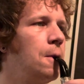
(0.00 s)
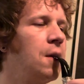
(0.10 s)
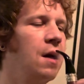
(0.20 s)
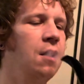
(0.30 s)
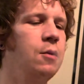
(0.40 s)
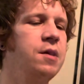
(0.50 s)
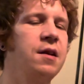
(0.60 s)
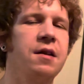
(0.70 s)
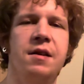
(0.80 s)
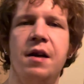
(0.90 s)
I'll always
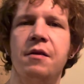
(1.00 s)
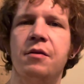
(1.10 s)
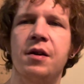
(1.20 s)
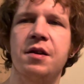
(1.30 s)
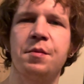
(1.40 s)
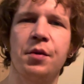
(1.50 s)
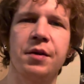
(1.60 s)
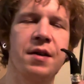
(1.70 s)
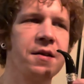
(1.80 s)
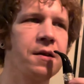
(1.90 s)
think of Dave when I smoke
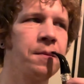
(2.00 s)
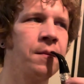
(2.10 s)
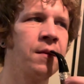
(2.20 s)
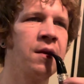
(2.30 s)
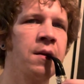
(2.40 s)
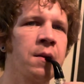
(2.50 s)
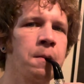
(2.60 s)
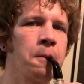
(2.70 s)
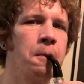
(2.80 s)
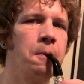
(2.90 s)
this.
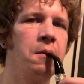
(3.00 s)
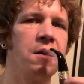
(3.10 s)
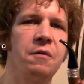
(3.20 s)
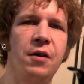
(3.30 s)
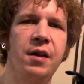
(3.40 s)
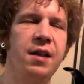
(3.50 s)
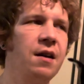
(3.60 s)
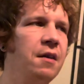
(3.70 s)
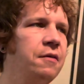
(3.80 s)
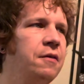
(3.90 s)
Funny
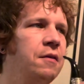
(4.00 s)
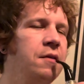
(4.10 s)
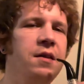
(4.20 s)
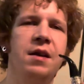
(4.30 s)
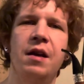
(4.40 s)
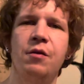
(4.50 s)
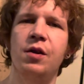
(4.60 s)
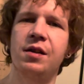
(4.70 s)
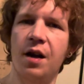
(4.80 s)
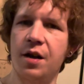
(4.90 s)
enough, Dave
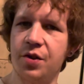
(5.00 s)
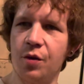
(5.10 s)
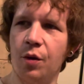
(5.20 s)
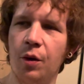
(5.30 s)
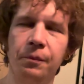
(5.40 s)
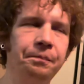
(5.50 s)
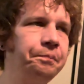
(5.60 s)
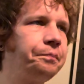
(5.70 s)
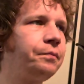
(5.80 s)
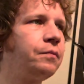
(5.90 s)
went to high school
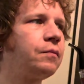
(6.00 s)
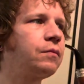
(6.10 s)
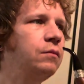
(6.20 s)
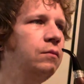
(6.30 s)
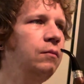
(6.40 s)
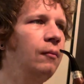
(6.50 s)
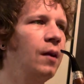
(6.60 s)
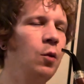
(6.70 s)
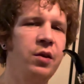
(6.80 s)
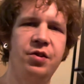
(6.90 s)

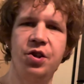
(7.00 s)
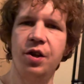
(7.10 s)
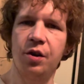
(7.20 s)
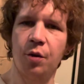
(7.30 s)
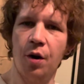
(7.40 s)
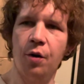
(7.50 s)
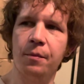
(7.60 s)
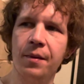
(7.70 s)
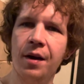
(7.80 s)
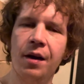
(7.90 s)
with Cheetah Chrome
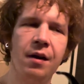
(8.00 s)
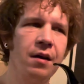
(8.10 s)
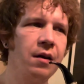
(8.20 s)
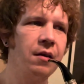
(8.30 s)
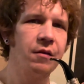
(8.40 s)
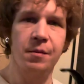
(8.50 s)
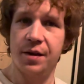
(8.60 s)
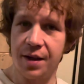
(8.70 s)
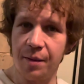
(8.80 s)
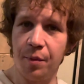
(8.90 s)
from the
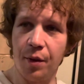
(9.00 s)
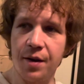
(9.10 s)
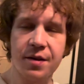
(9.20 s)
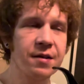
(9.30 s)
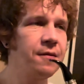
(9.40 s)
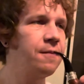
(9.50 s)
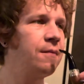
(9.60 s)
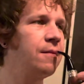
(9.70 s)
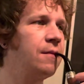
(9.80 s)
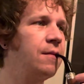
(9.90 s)
Dead Boys.
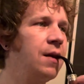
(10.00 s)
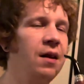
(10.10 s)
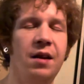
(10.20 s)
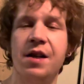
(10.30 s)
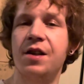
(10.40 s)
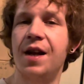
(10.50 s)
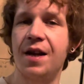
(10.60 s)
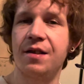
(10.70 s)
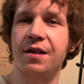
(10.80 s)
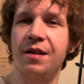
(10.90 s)
And legend
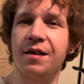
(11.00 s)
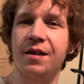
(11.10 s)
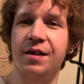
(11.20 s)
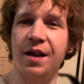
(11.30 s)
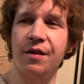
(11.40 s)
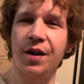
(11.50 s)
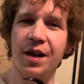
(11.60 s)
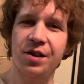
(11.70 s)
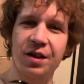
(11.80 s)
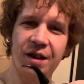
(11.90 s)
has it that Dave
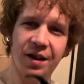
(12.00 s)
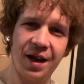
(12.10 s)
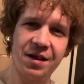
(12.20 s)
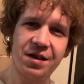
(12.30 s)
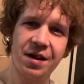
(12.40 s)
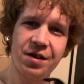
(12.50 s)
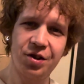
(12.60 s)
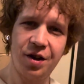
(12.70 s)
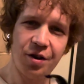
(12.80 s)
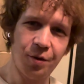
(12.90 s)
actually lent
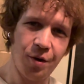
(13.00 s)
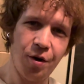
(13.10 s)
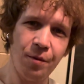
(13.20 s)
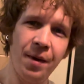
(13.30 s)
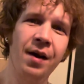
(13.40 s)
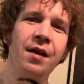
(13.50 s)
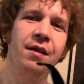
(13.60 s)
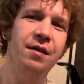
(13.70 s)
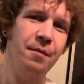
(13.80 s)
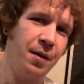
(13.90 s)
Cheetah Chrome
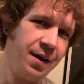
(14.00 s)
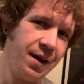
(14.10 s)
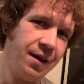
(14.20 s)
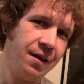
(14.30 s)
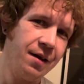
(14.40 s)
the money